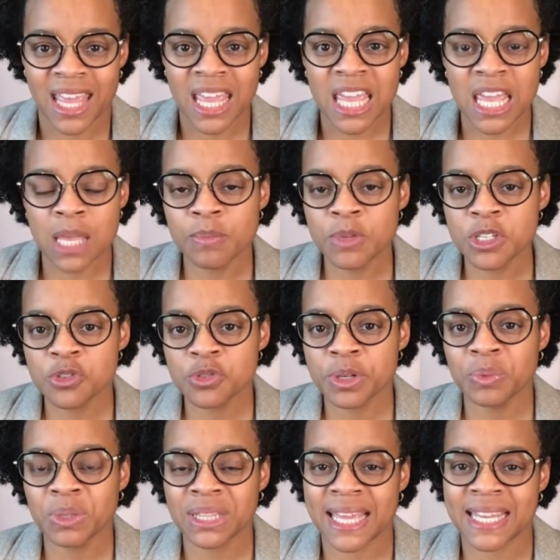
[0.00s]
Imagery
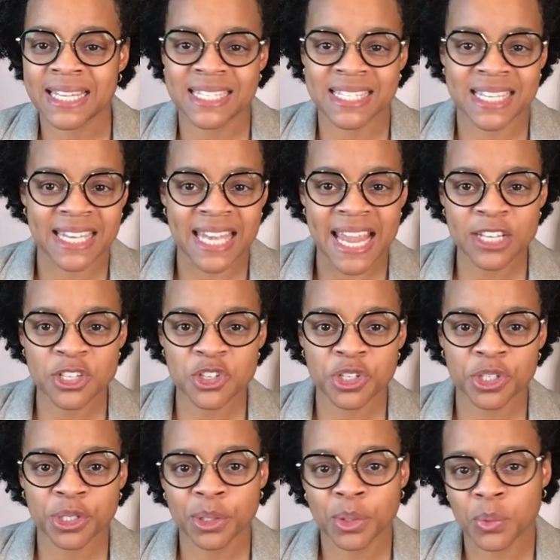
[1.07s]
related to
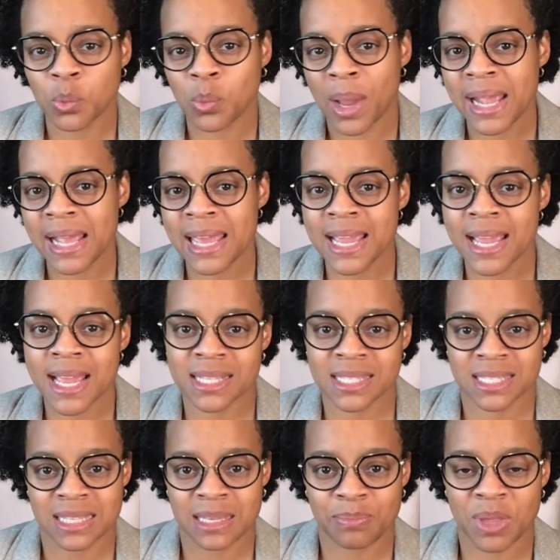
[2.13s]
nature, waking, and
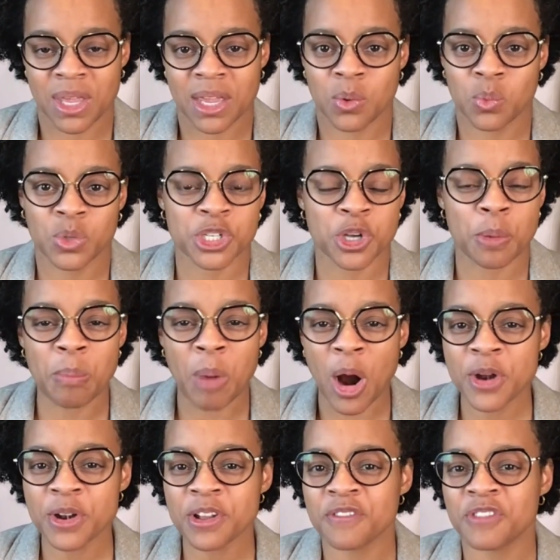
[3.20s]
sleeping, which are
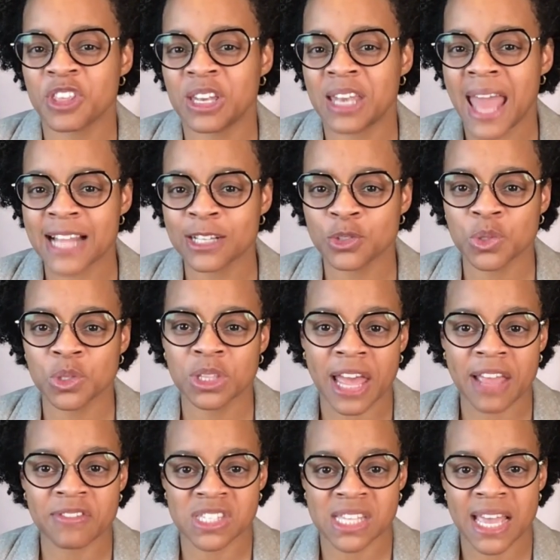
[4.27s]
part of the natural
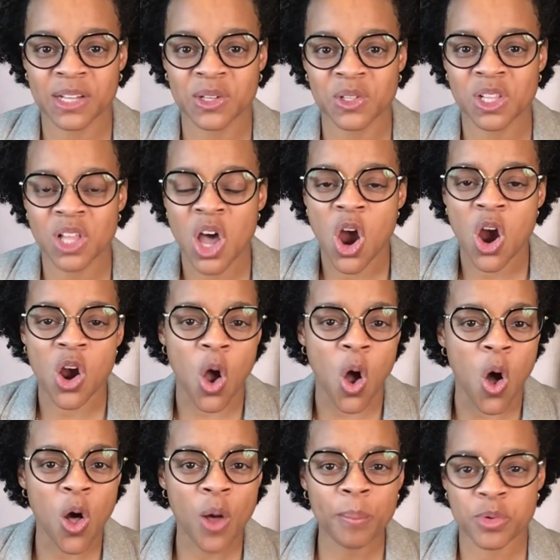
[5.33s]
life cycle, are
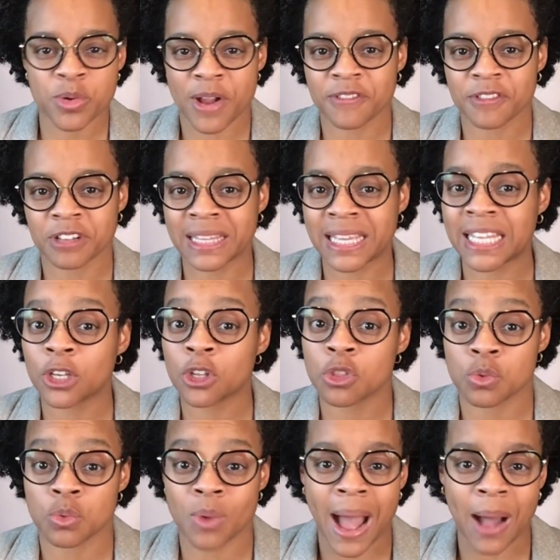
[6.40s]
all prevalent
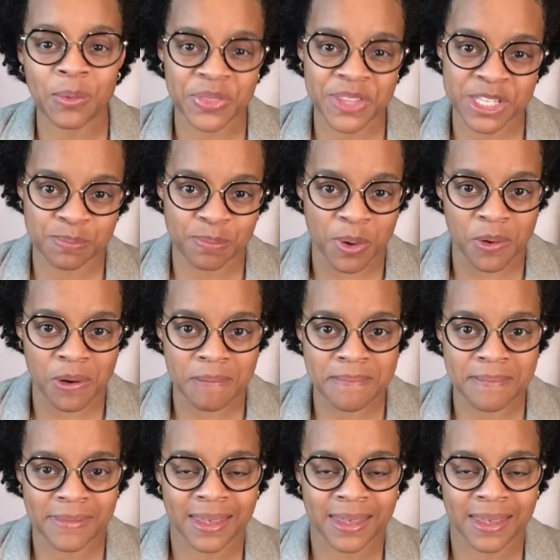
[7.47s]
throughout this poem.